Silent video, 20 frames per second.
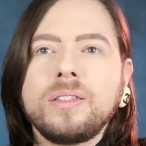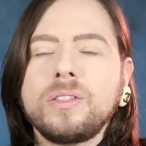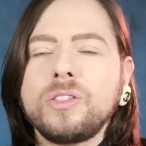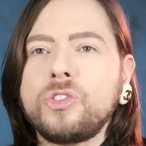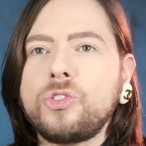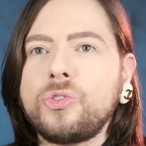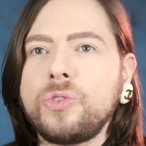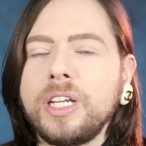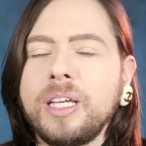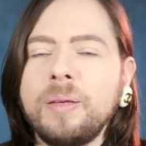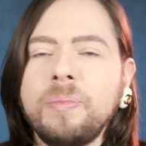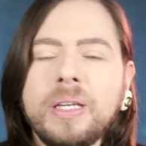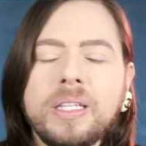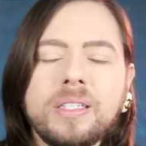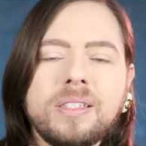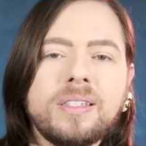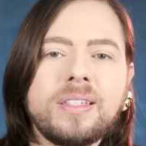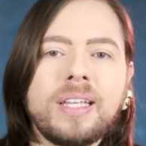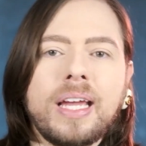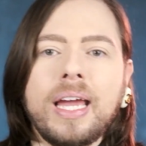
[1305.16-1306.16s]
dreamy
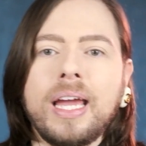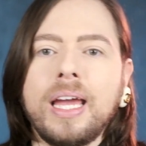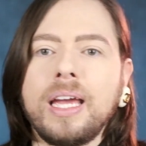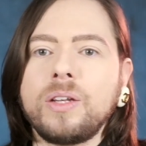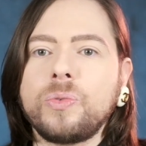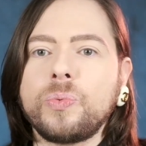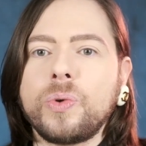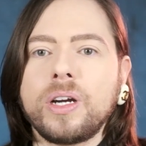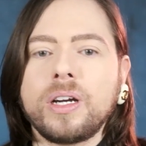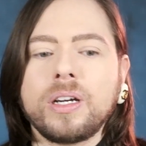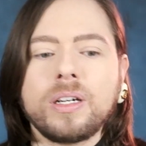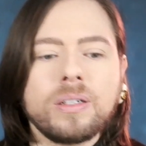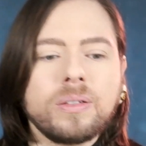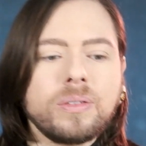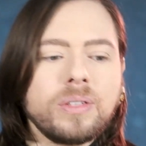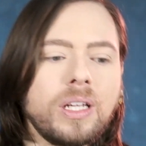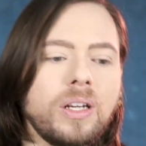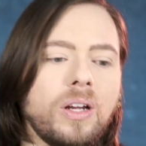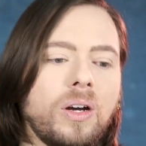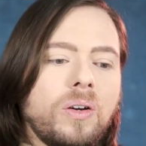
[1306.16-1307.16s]
state
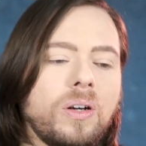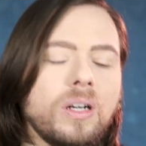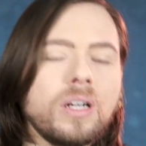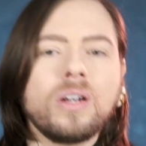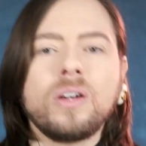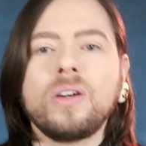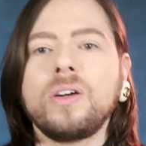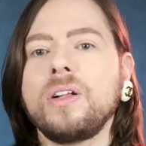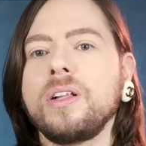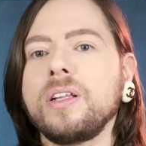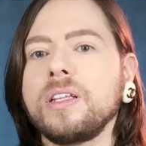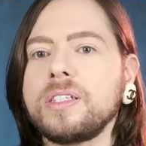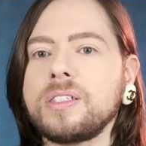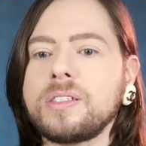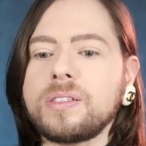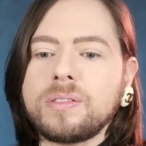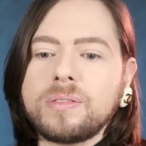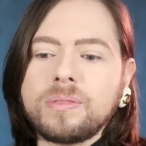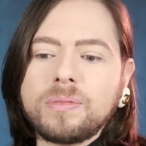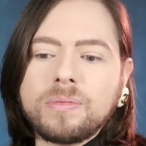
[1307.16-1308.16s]
where, you know, a girl
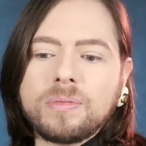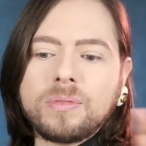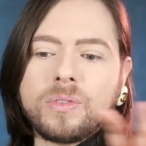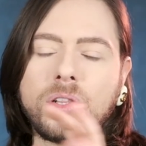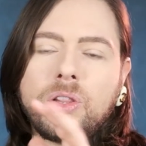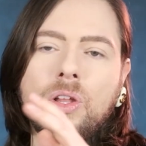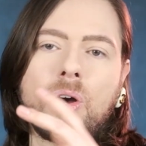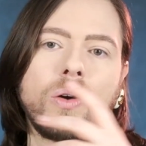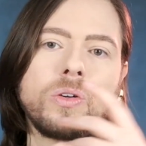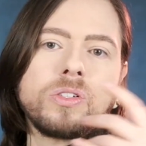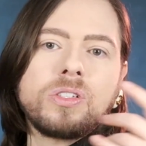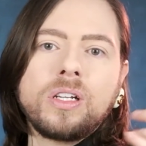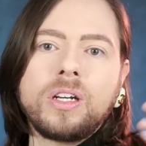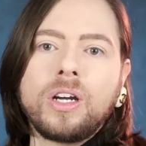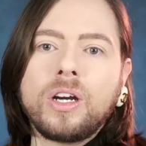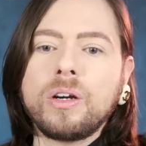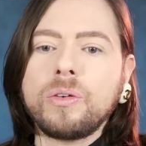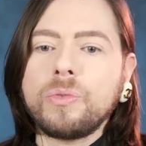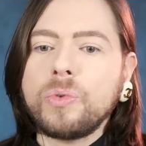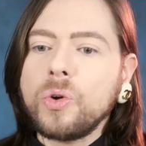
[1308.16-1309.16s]
is closed in
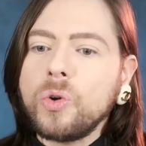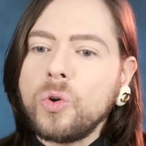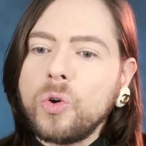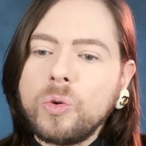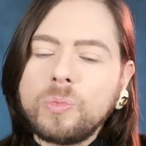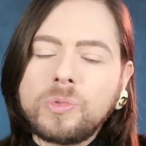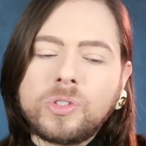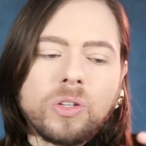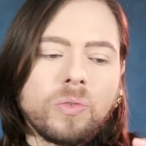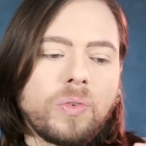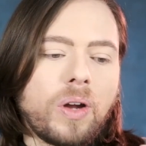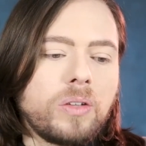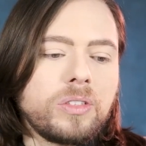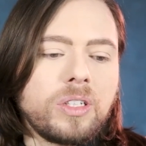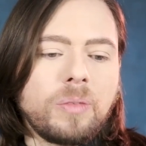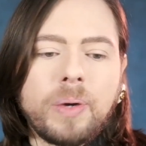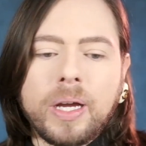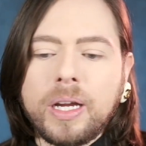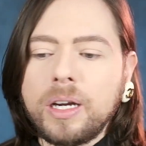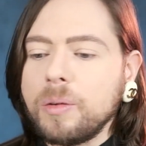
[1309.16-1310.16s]
her room,
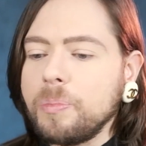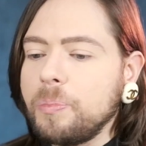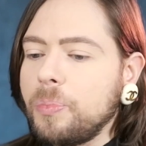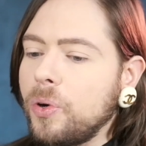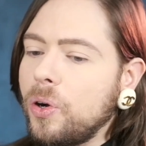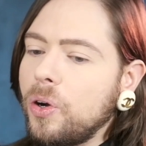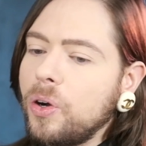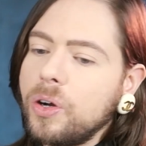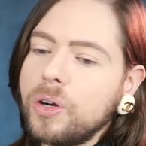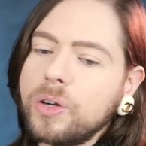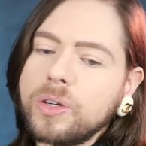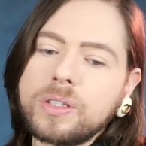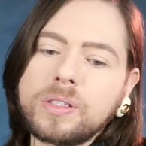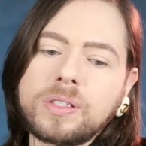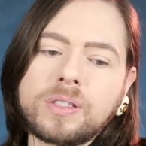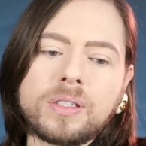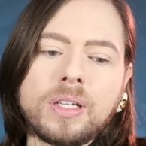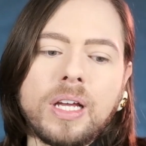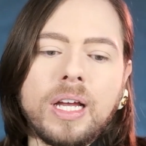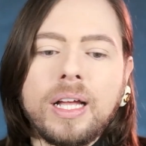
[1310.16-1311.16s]
surrounded by her
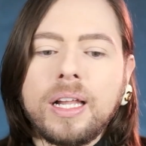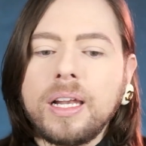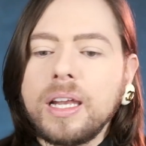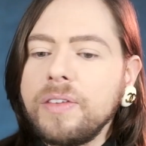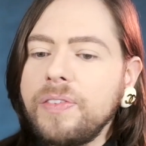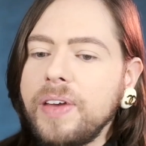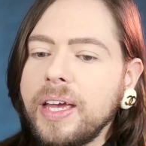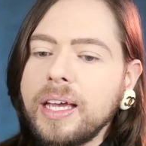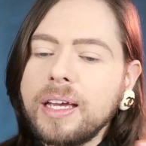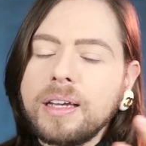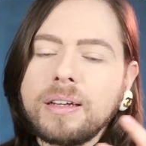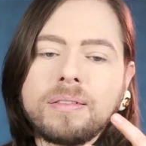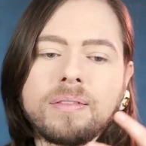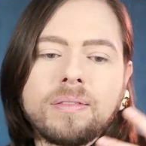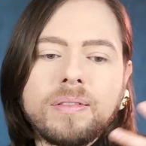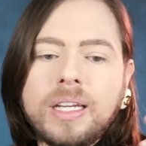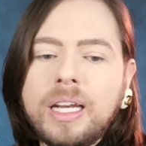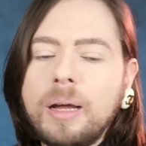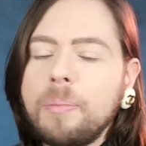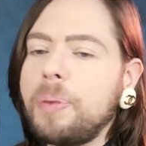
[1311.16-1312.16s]
books, living
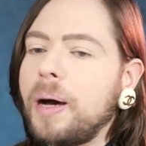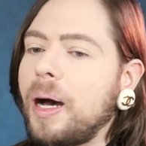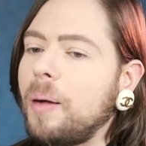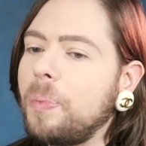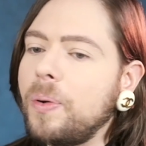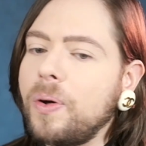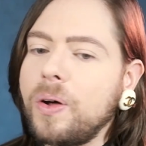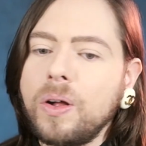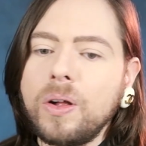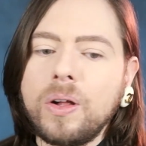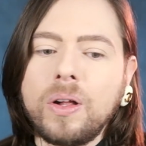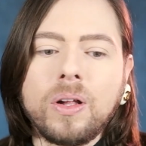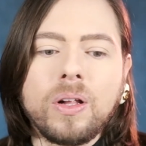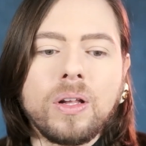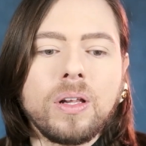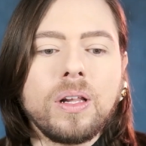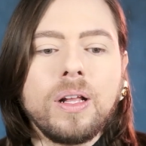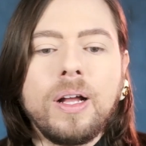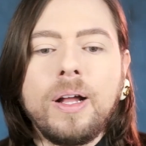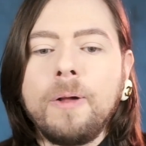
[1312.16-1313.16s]
in a
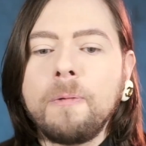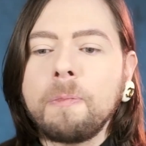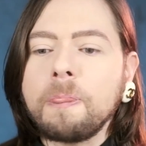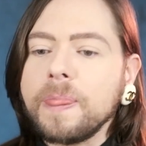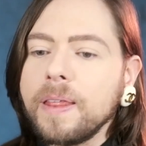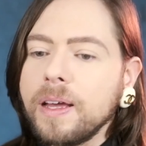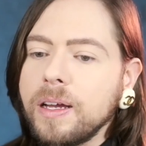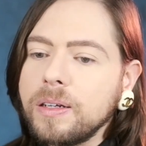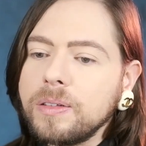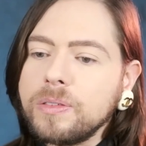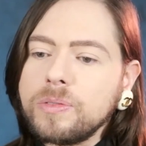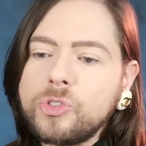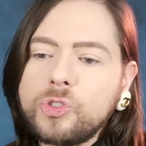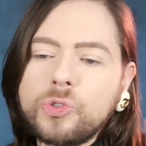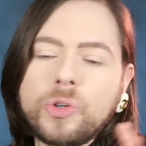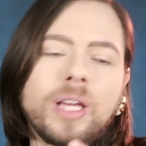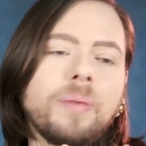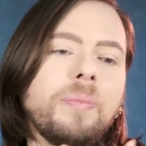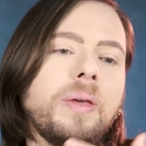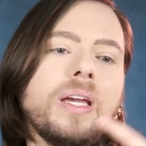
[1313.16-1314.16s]
bubble,
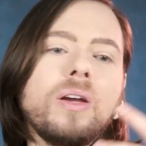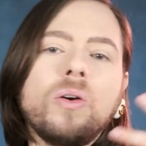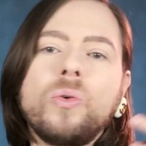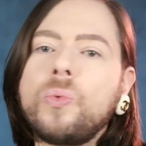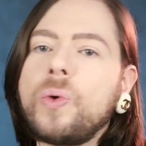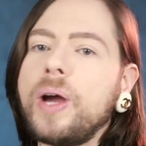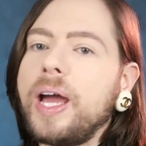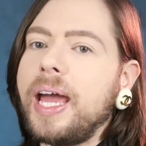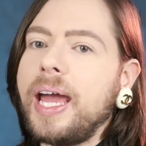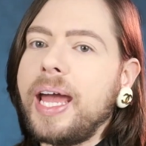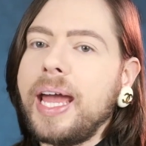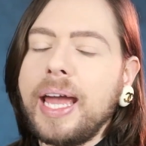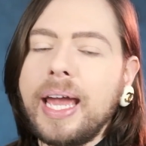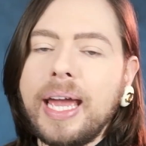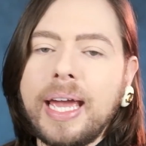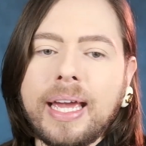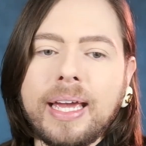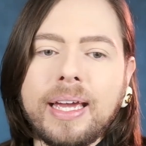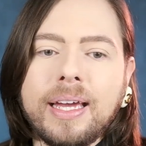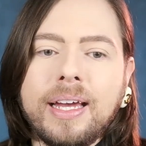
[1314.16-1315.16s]
dreaming
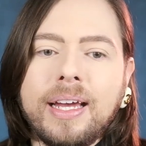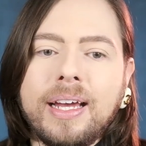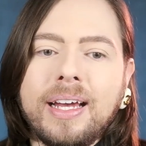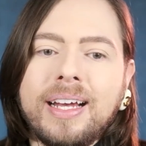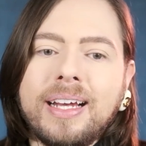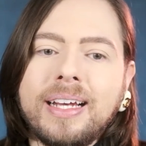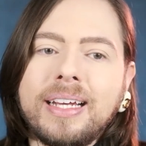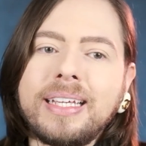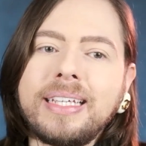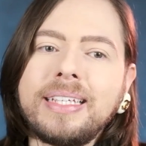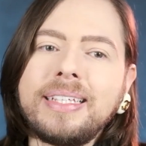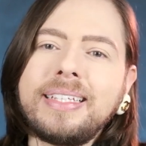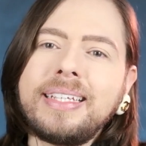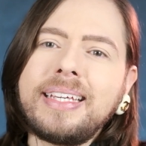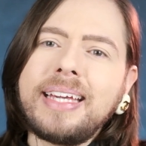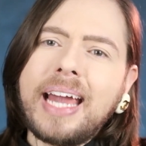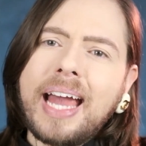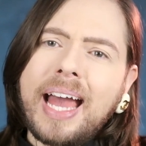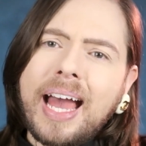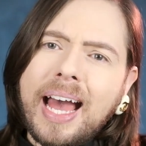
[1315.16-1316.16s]
away.
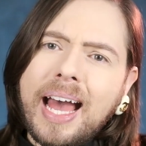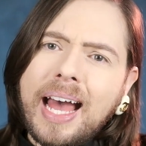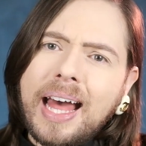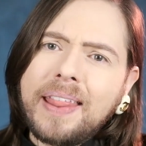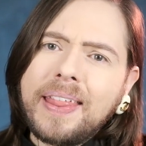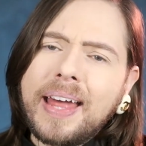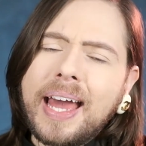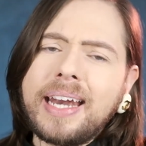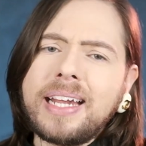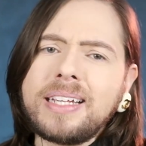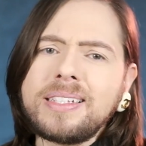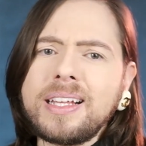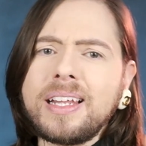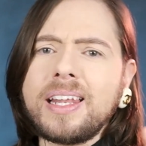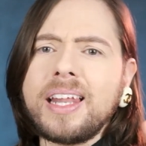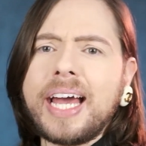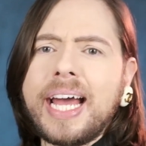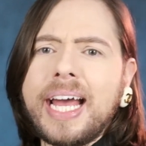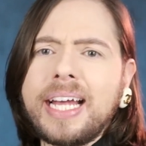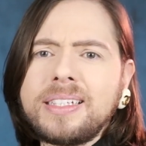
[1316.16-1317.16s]
Yeah, that is a
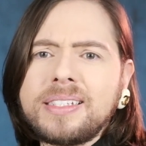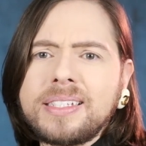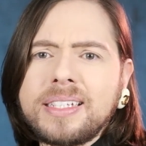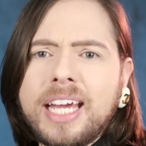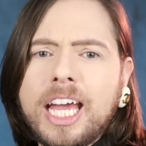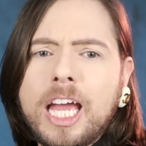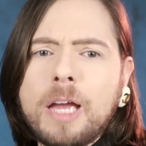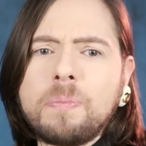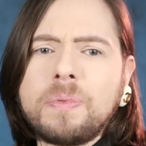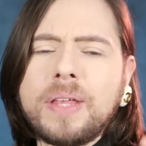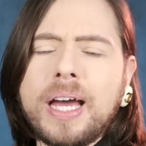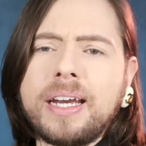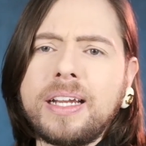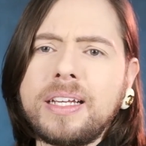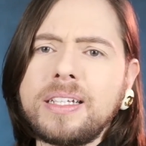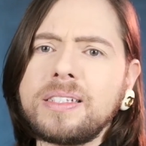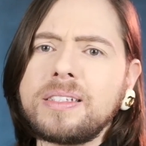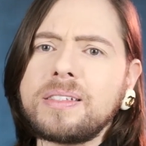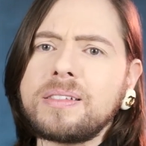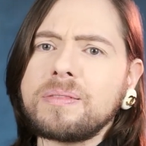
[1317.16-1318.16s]
landscape that
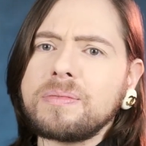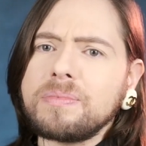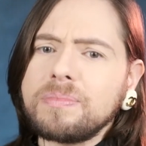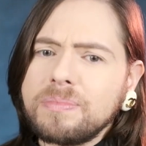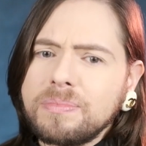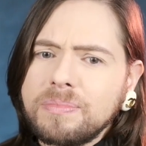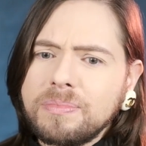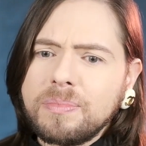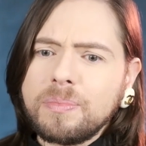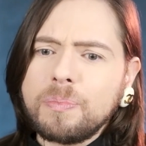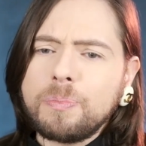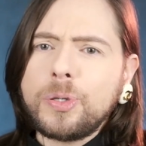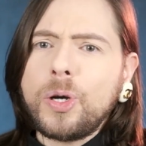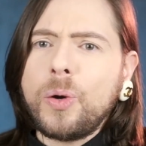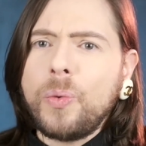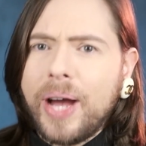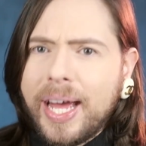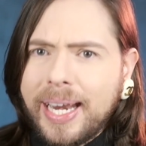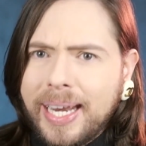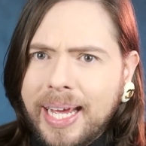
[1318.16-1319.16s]
is
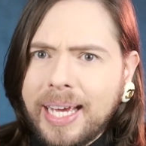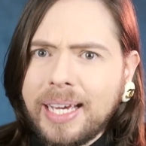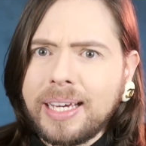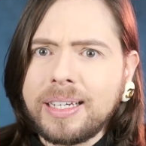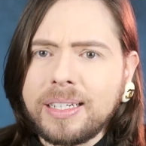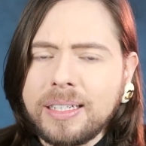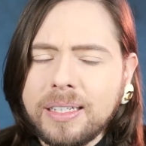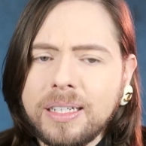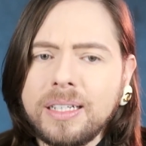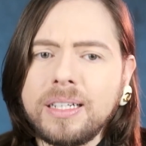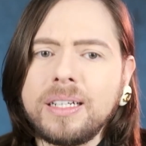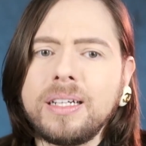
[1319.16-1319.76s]
poetic,